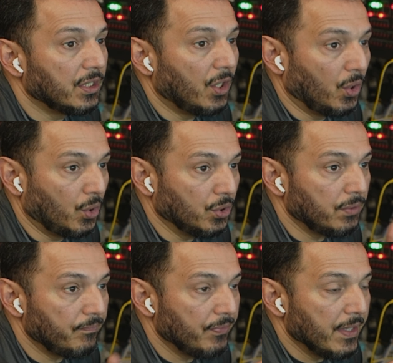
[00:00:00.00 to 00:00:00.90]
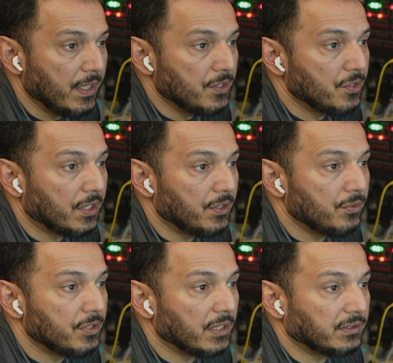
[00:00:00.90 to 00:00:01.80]
on. You can
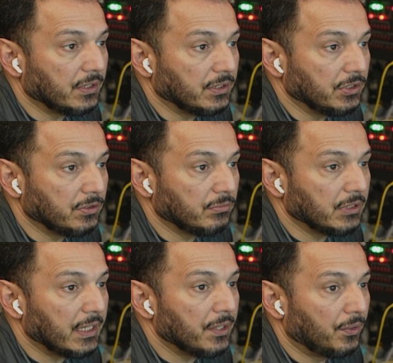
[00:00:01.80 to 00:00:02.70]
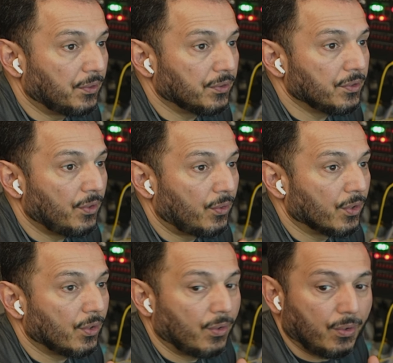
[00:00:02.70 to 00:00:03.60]
do just the ignition relay on
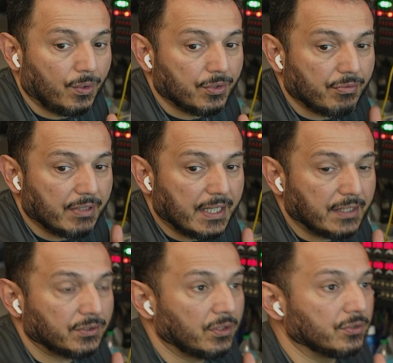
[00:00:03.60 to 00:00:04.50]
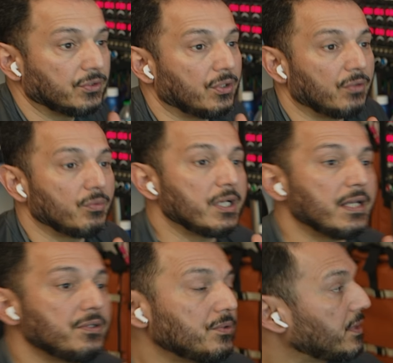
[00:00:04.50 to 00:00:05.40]
or all the relays on. So when
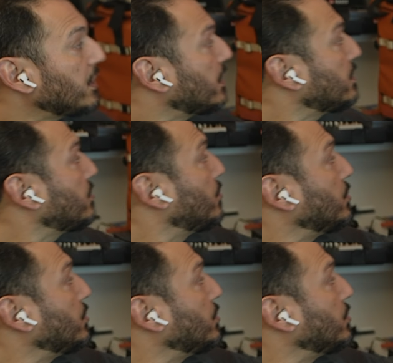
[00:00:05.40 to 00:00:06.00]
I do this, we